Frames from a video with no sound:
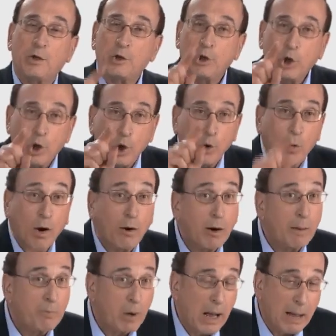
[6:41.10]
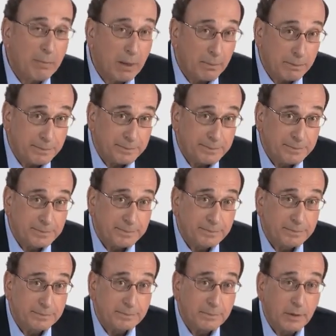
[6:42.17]
You are a problem.
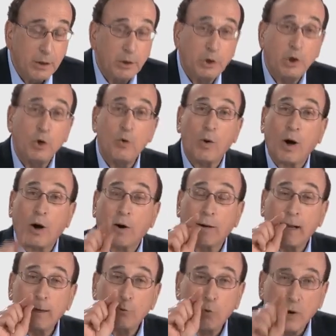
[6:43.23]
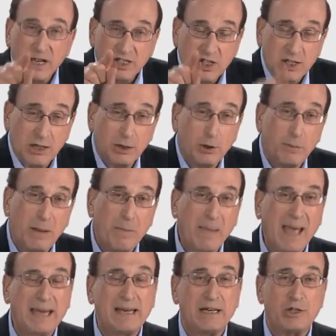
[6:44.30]
You are a risk to be
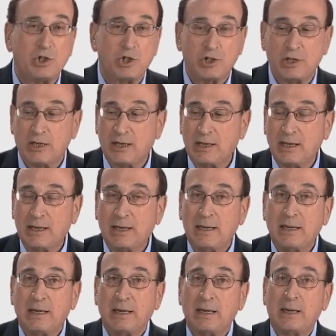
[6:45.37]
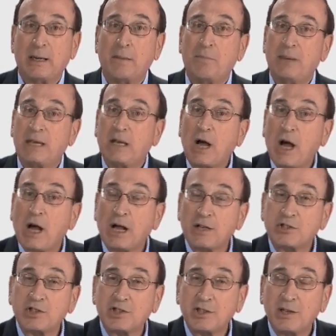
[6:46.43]
managed.
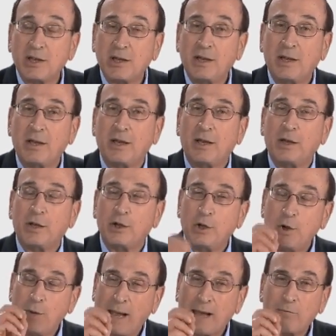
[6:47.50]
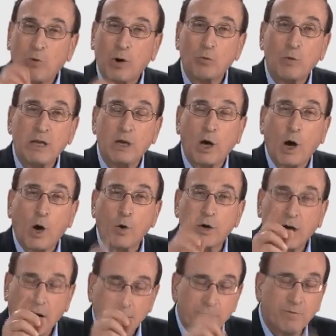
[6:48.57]
Because you have what we call
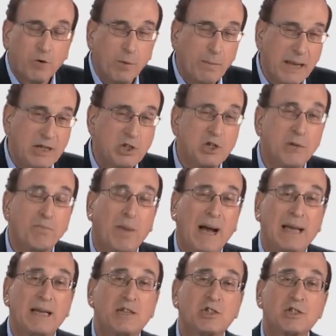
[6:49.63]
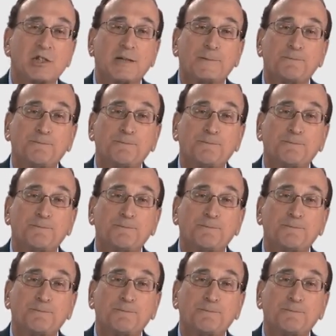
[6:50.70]
confirmation bias.